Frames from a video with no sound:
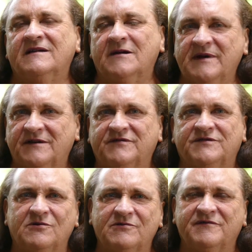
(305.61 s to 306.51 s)
about
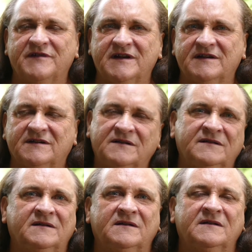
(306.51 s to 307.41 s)
photography, and
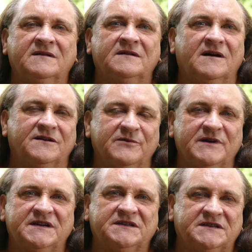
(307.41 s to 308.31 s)
I'd
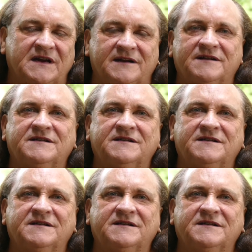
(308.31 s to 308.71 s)
already started